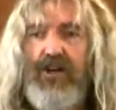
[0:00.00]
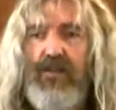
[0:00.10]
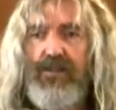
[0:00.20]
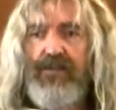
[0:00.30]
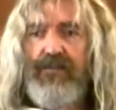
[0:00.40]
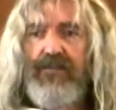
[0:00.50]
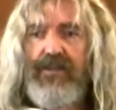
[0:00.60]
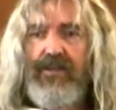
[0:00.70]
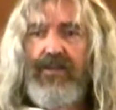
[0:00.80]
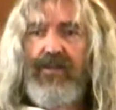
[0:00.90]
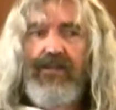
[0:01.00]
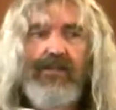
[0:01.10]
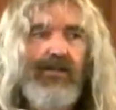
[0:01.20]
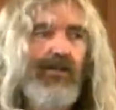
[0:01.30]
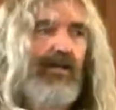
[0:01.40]
dropped.
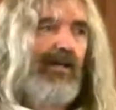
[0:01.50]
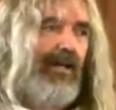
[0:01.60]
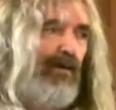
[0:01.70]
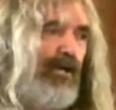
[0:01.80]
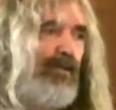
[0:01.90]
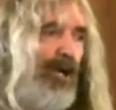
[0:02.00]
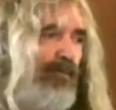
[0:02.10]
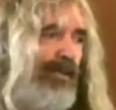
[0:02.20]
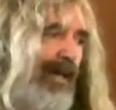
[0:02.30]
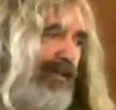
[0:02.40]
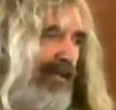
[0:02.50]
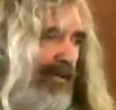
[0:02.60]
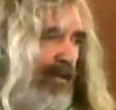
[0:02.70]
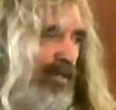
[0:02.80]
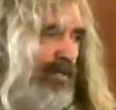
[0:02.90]
Now, I want to talk about that
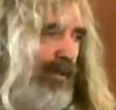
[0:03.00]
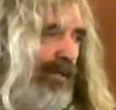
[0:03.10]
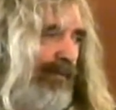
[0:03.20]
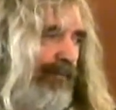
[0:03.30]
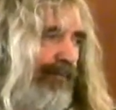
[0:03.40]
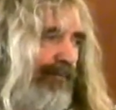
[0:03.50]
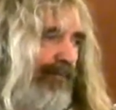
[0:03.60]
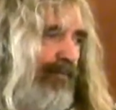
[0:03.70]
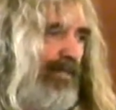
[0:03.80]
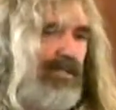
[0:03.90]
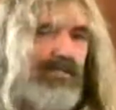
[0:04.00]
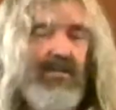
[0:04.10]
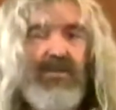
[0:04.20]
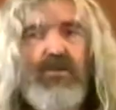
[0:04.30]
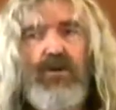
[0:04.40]
now this morning, from this
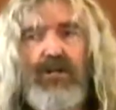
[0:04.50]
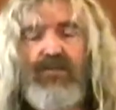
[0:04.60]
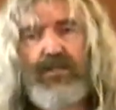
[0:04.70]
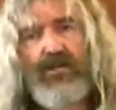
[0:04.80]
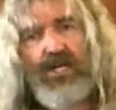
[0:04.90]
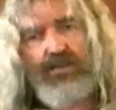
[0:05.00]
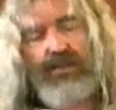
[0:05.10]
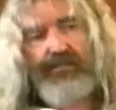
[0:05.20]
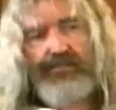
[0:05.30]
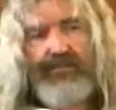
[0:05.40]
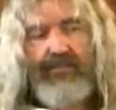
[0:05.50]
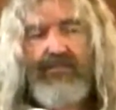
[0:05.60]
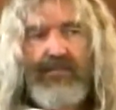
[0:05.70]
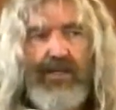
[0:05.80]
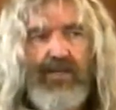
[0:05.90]
story from the Gospel.
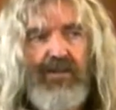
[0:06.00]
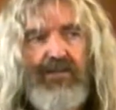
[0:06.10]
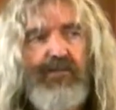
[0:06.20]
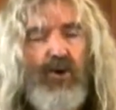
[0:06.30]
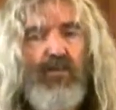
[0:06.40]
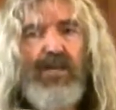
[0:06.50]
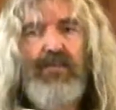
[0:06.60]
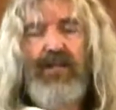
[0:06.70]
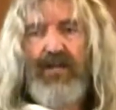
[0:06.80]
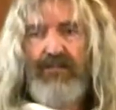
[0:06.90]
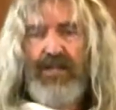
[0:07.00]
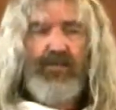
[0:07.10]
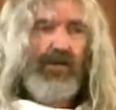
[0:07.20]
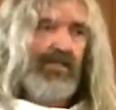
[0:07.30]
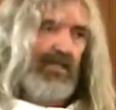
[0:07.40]
I'm going to make 4 main
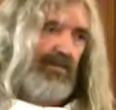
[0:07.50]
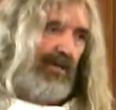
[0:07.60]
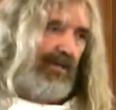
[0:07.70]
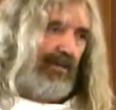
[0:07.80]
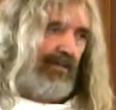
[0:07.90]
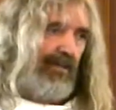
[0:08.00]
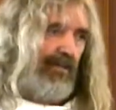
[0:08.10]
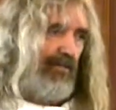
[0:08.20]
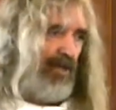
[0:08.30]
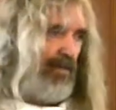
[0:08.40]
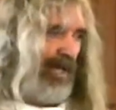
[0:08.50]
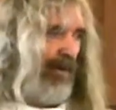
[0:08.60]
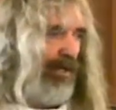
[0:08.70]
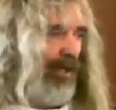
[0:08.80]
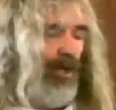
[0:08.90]
points this morning. The first one I
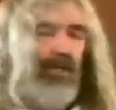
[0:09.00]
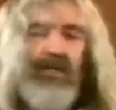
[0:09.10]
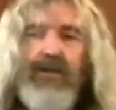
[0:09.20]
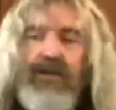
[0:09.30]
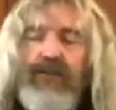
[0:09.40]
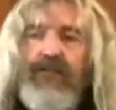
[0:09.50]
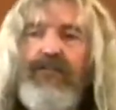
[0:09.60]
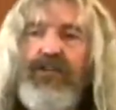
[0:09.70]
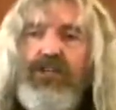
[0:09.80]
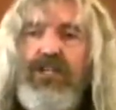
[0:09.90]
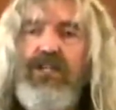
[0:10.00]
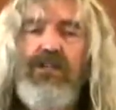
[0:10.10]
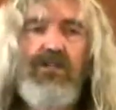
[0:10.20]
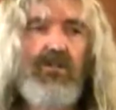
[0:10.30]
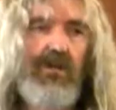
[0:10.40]
will call the fishy
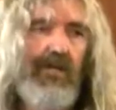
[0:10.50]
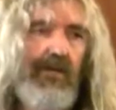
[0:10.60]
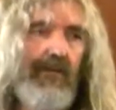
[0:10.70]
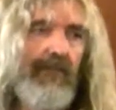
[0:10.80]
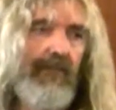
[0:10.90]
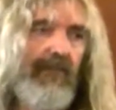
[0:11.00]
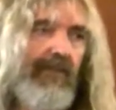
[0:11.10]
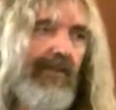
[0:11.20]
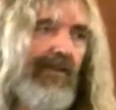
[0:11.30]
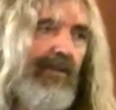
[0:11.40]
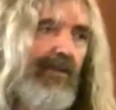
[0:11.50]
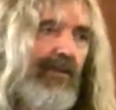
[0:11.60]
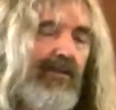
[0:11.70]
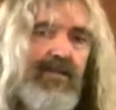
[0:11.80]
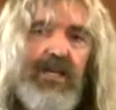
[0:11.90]
story.
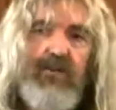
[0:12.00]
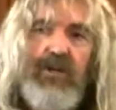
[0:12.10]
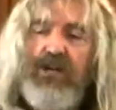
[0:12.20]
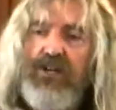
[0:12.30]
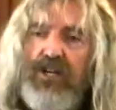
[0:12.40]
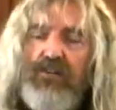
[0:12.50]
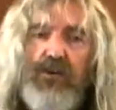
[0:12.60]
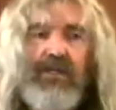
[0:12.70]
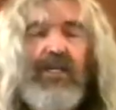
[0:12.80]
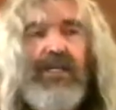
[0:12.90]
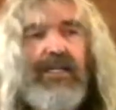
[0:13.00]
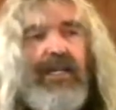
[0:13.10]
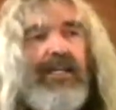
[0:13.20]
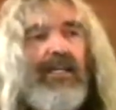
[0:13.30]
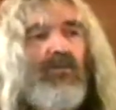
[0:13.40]
Second one I want to talk about
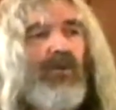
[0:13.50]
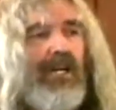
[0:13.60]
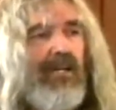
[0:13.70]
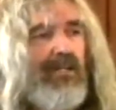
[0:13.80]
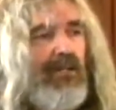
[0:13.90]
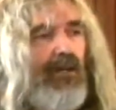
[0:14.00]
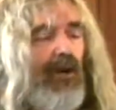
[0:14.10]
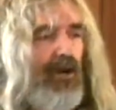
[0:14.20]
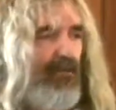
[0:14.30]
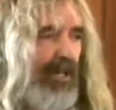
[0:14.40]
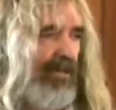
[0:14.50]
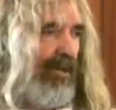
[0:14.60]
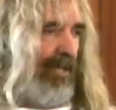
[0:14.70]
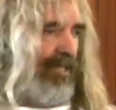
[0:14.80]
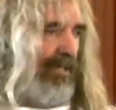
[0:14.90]
getting a rise out of
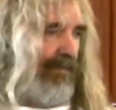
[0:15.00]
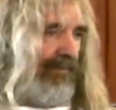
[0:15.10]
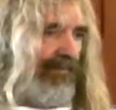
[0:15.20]
resurrection.